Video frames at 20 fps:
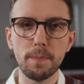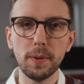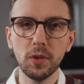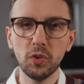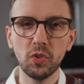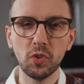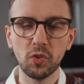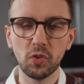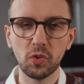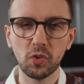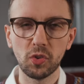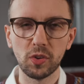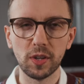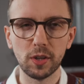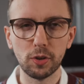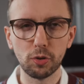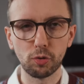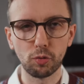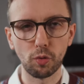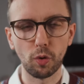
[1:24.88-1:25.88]
businesses
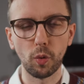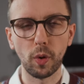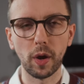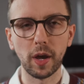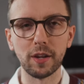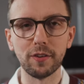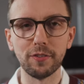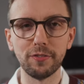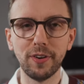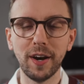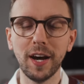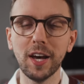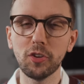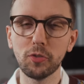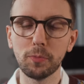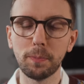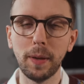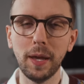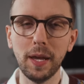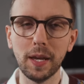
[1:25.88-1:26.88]
need to grow at a
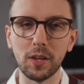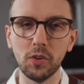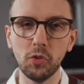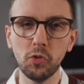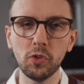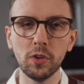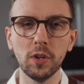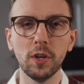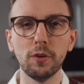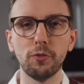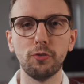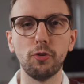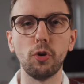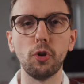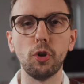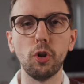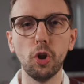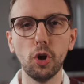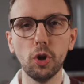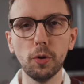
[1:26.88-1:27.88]
fast pace
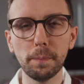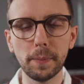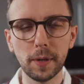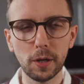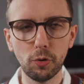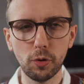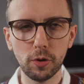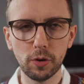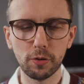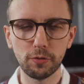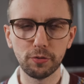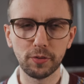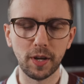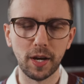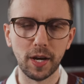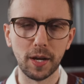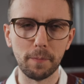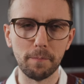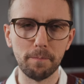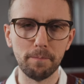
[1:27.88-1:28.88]
for a long period of
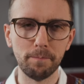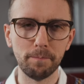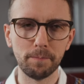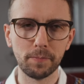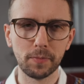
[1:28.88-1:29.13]
time.